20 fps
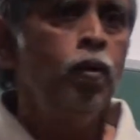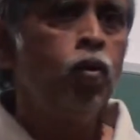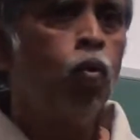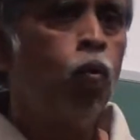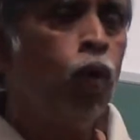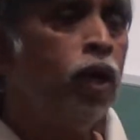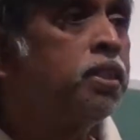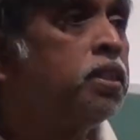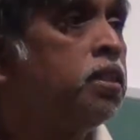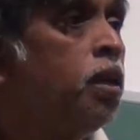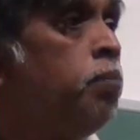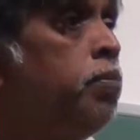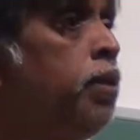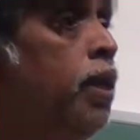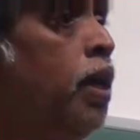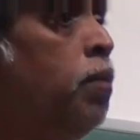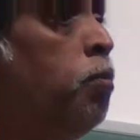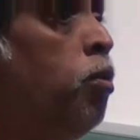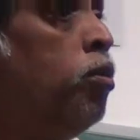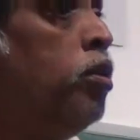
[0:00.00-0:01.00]
quite
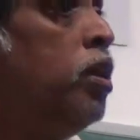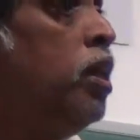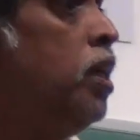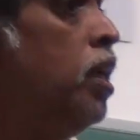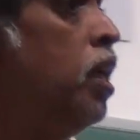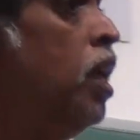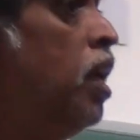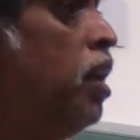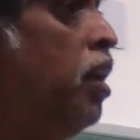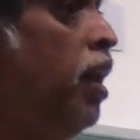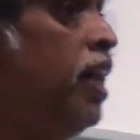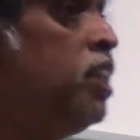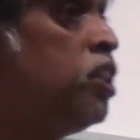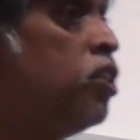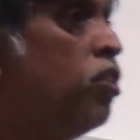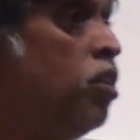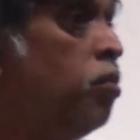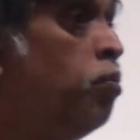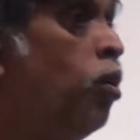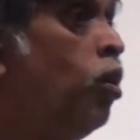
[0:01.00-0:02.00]
something about the nature
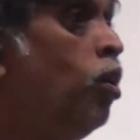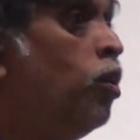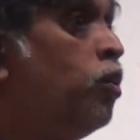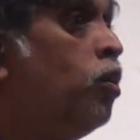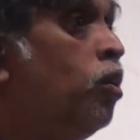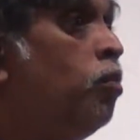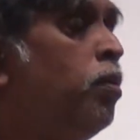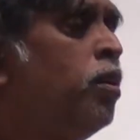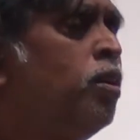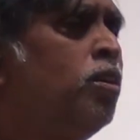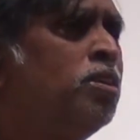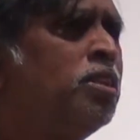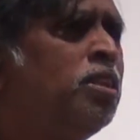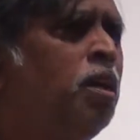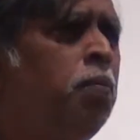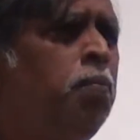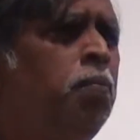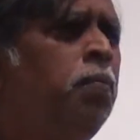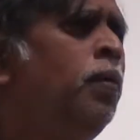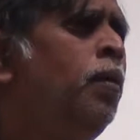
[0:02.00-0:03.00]
of the molecule. Because
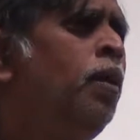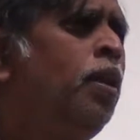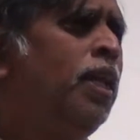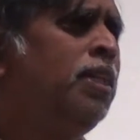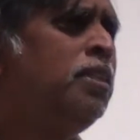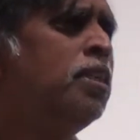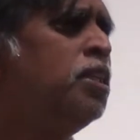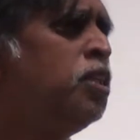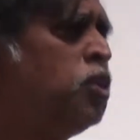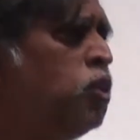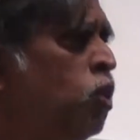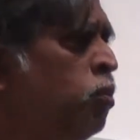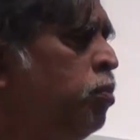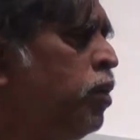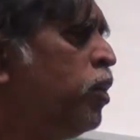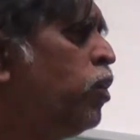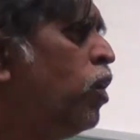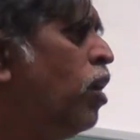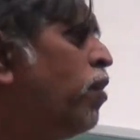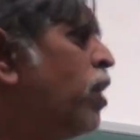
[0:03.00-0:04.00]
let's assume
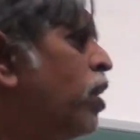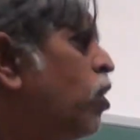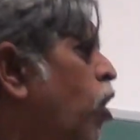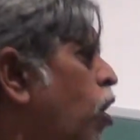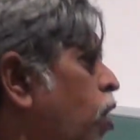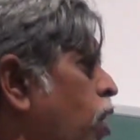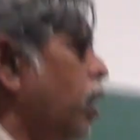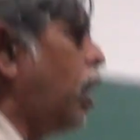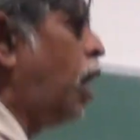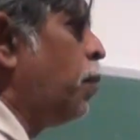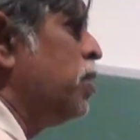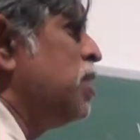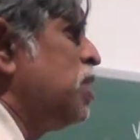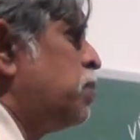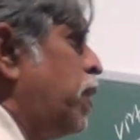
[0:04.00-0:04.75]
that you have recorded a Raman